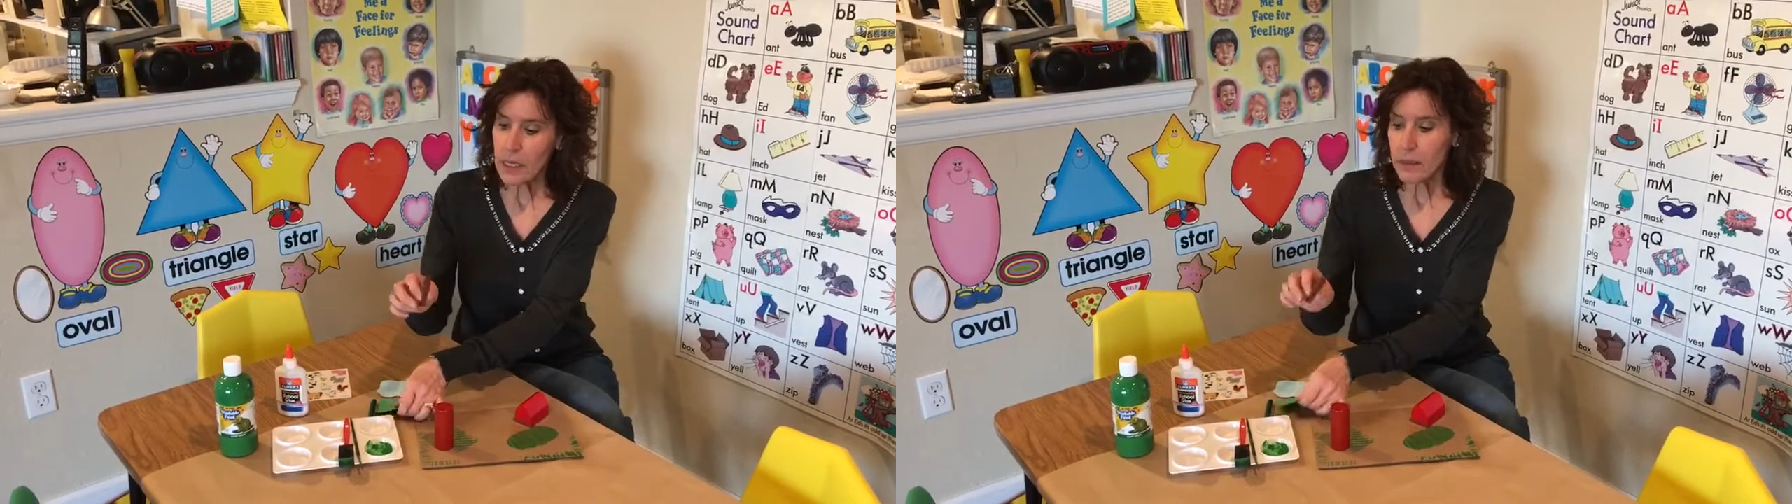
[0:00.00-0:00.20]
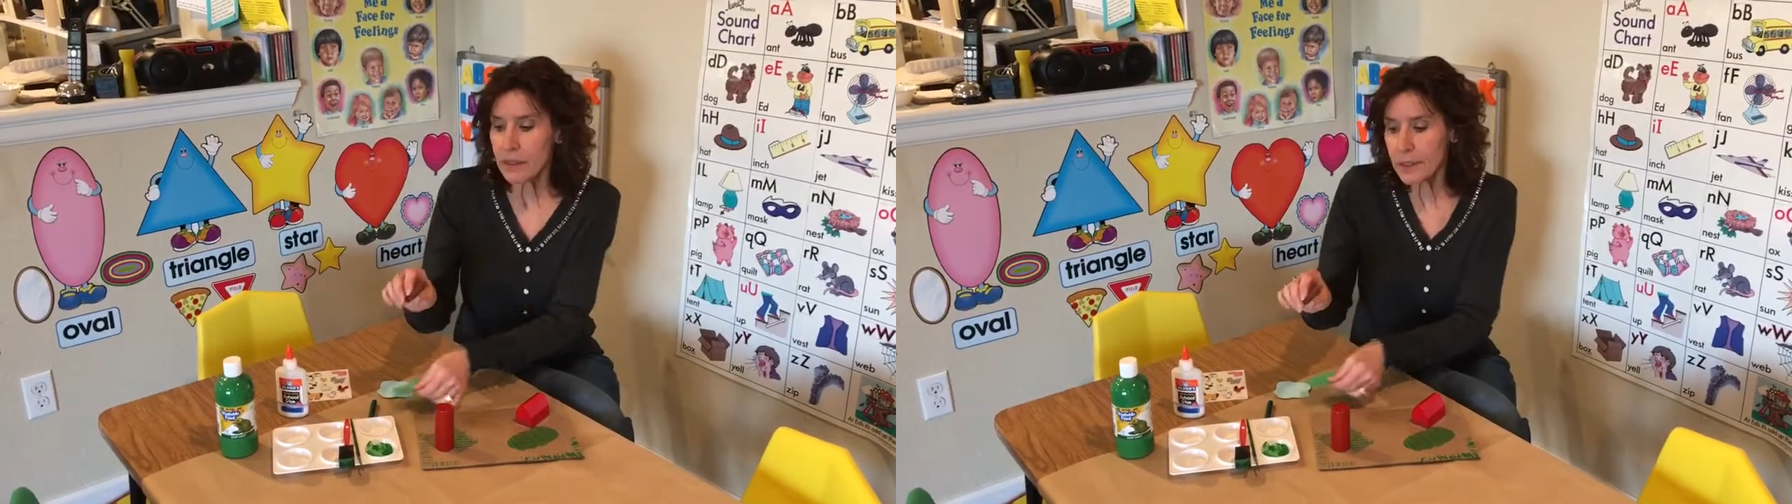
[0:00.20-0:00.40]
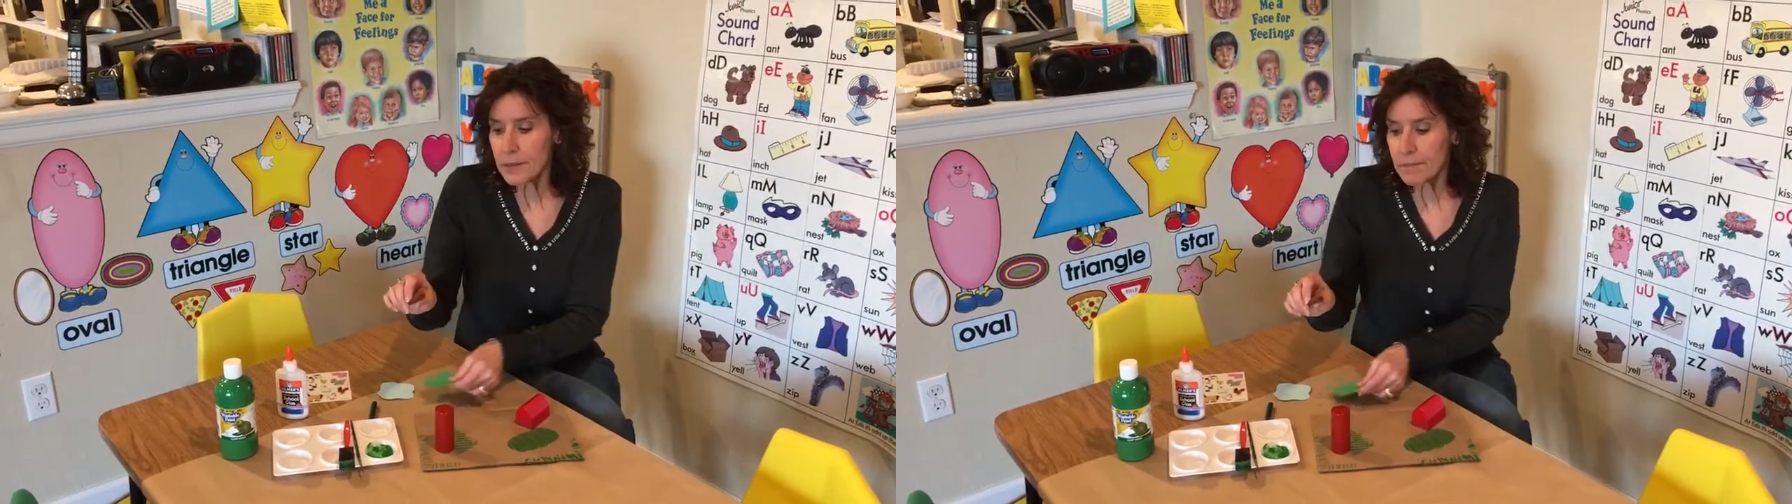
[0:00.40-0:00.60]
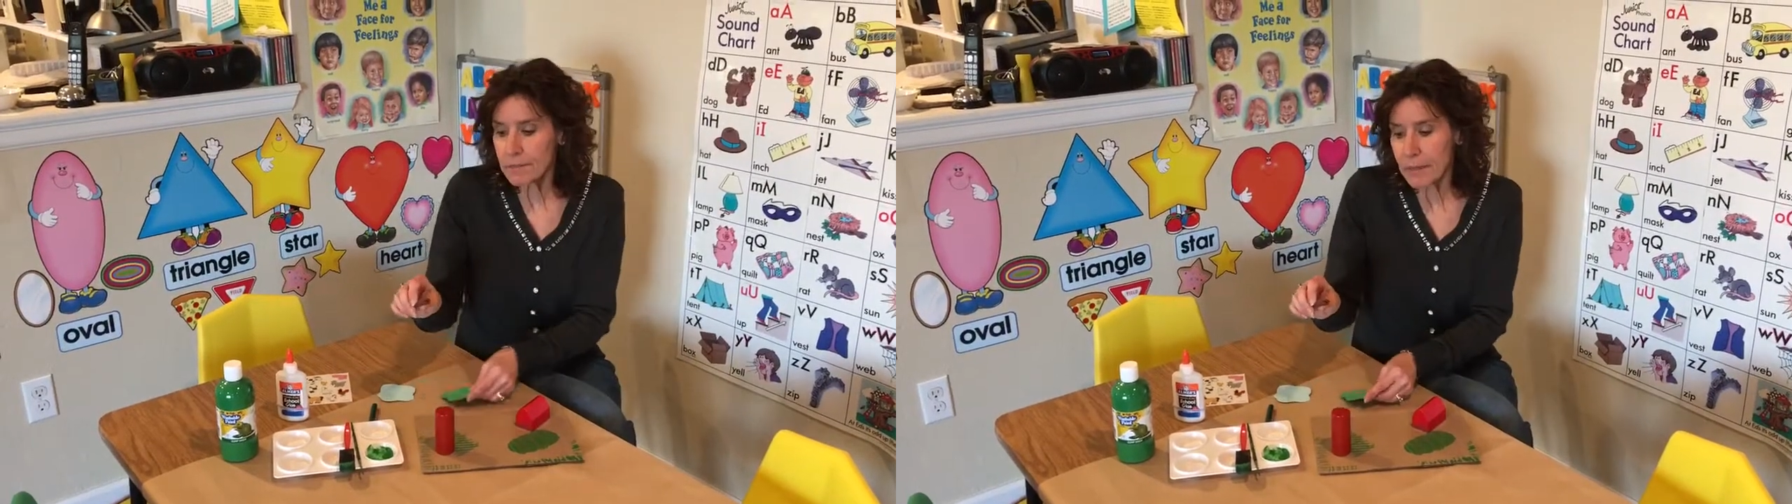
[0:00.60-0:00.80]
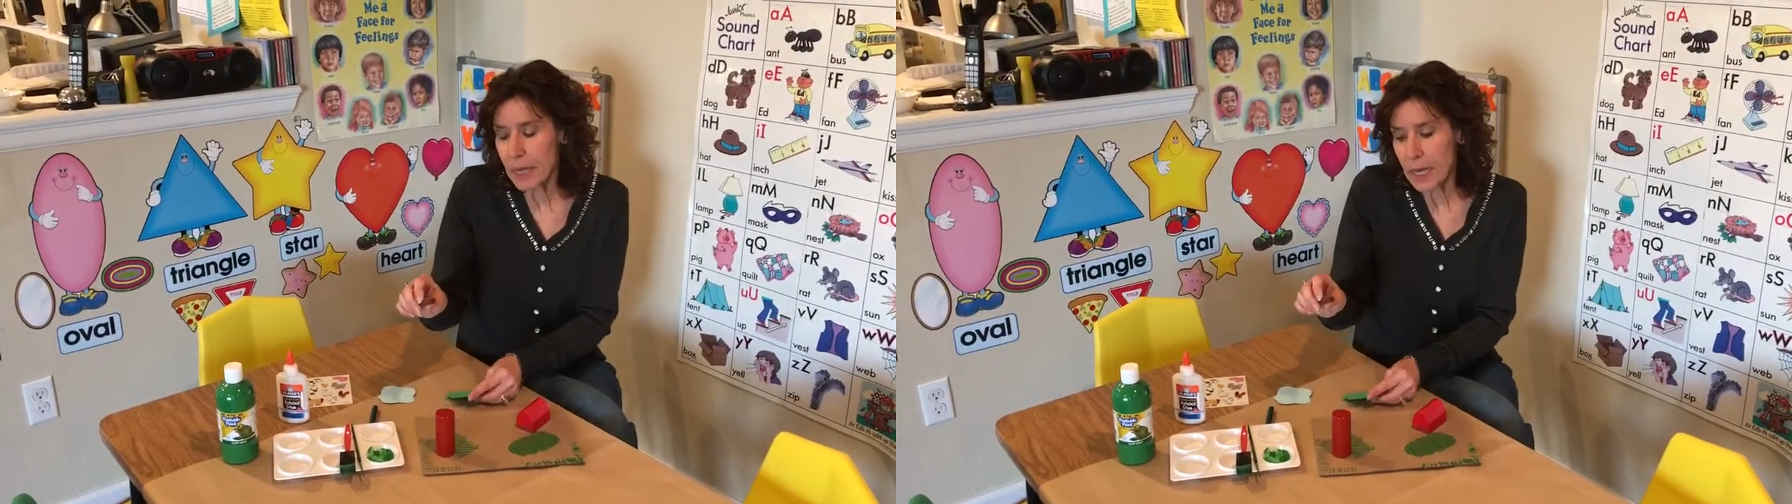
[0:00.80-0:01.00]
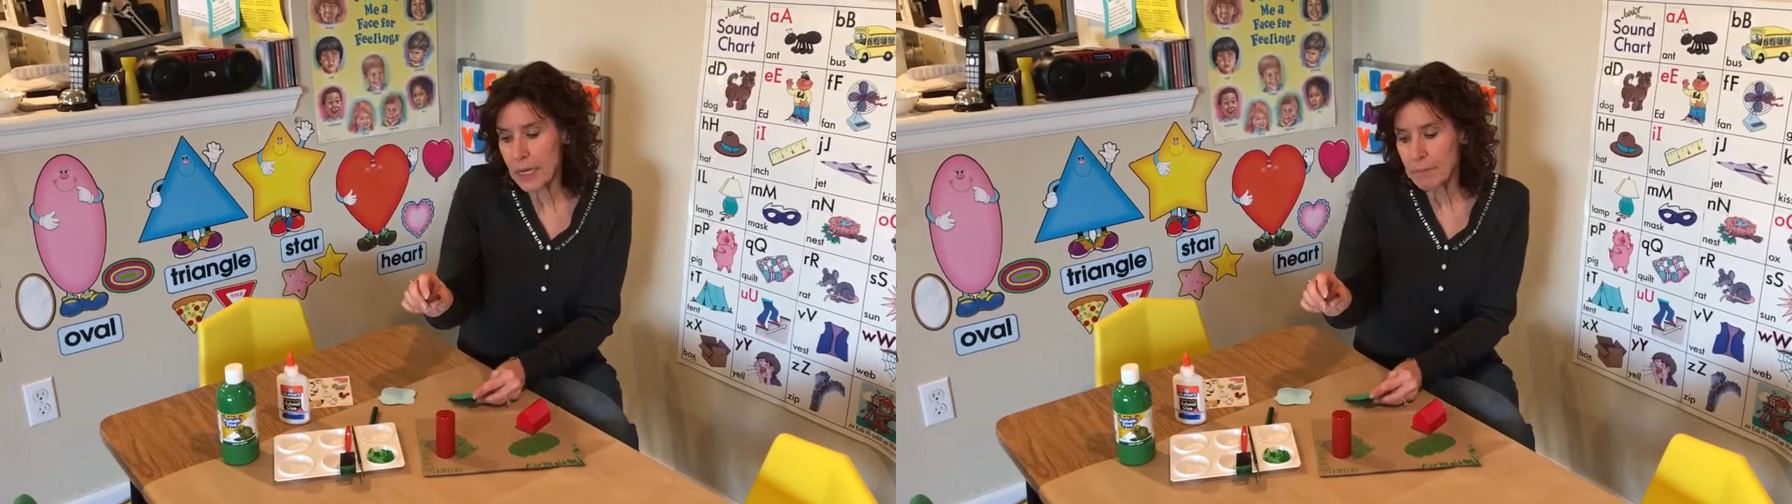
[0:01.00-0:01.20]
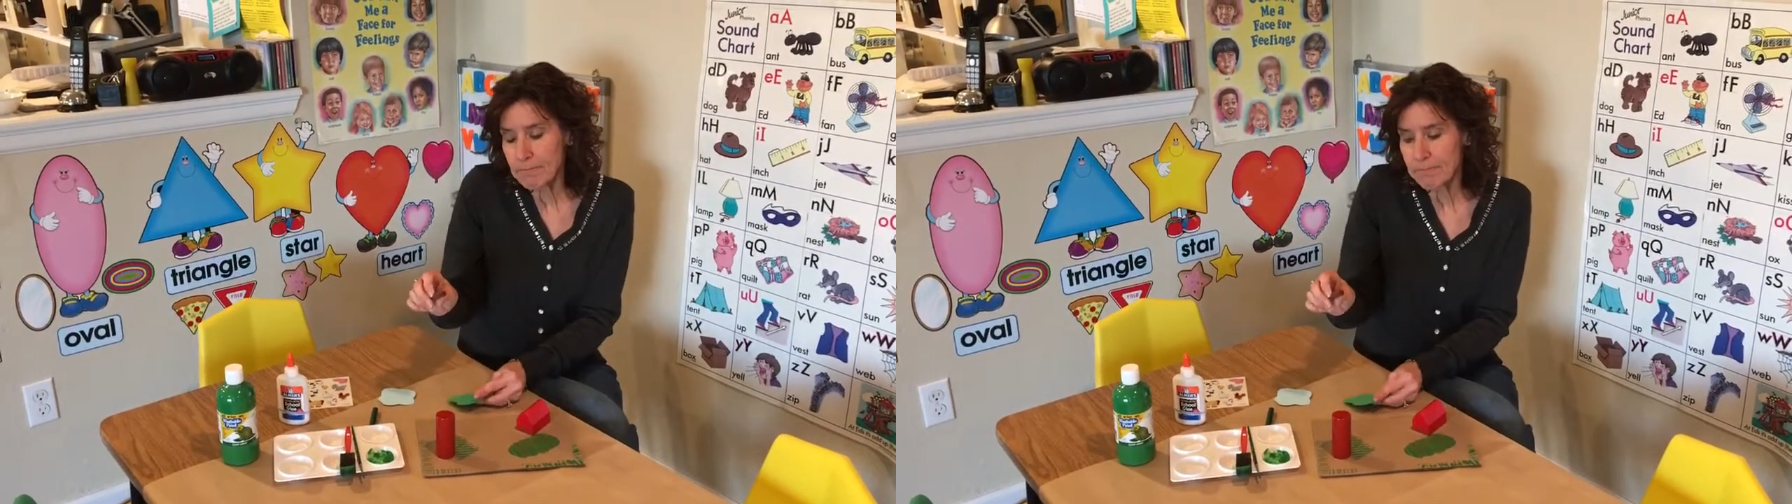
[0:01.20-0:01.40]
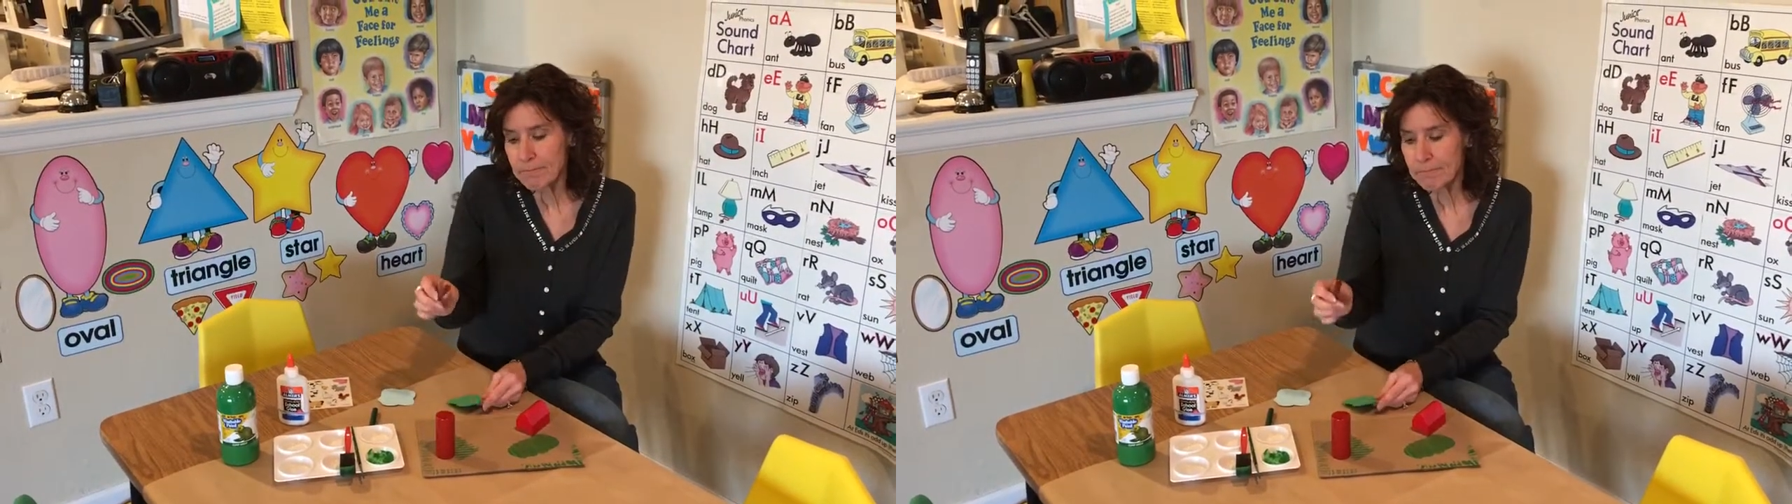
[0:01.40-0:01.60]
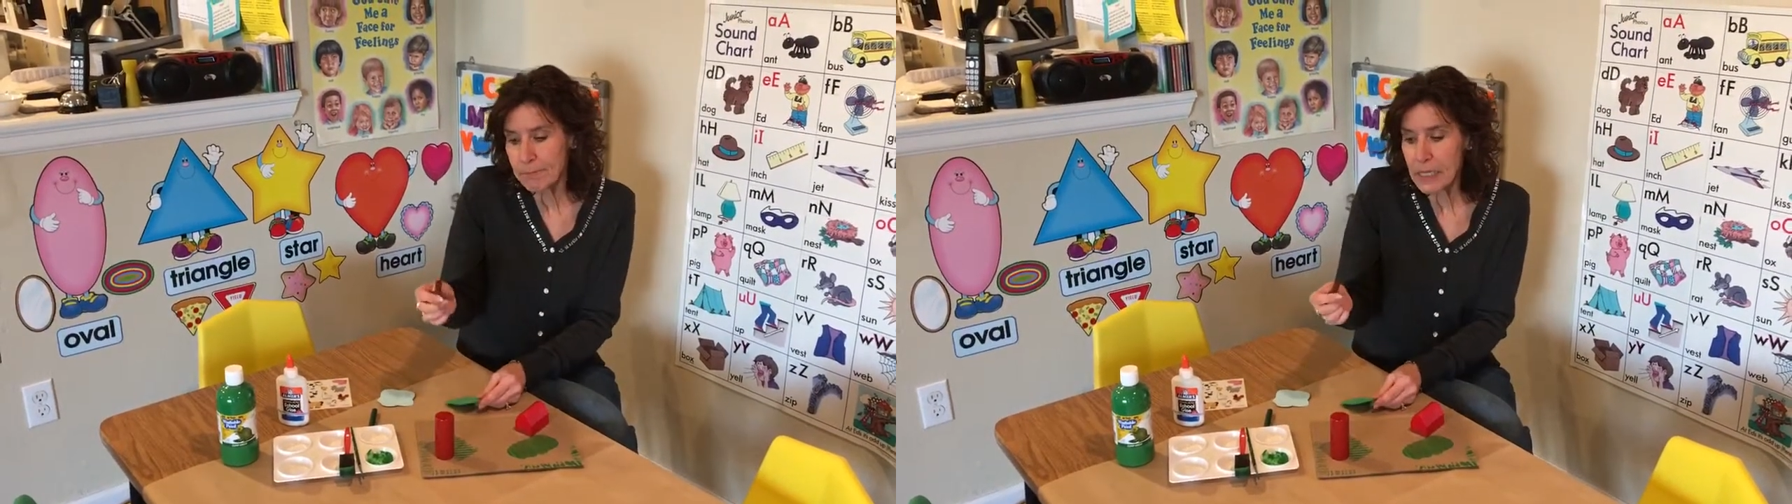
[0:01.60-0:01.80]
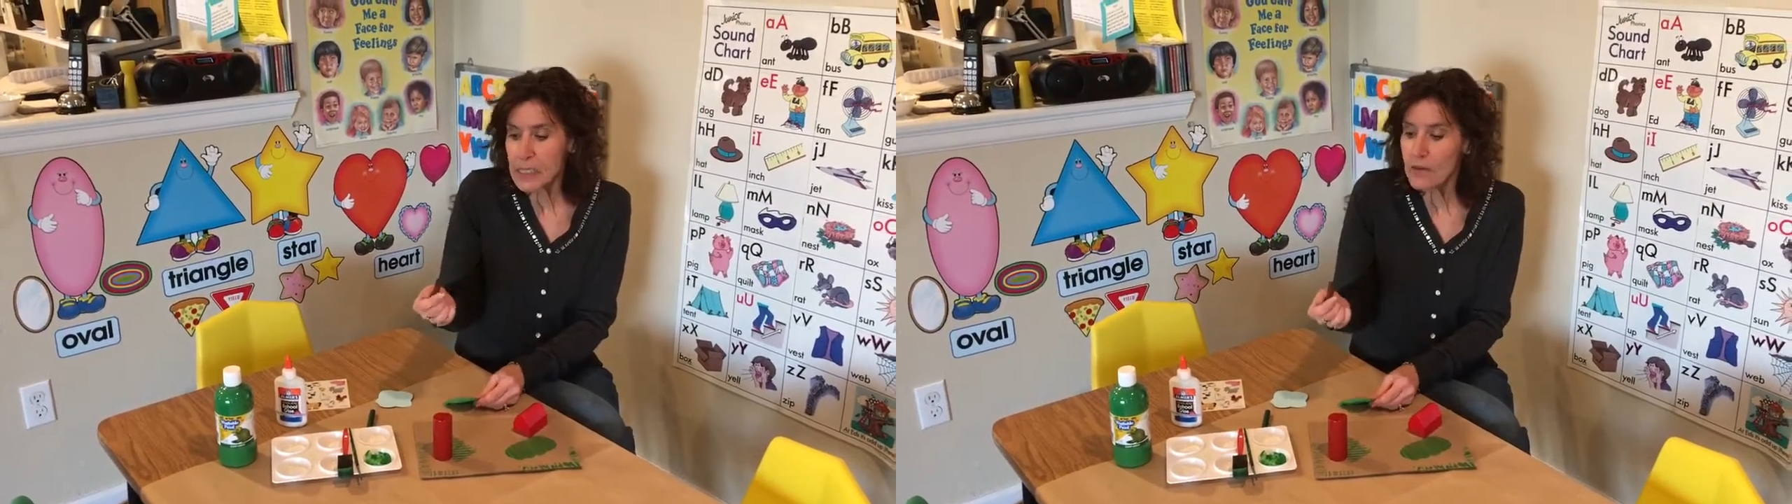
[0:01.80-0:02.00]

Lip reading: little piece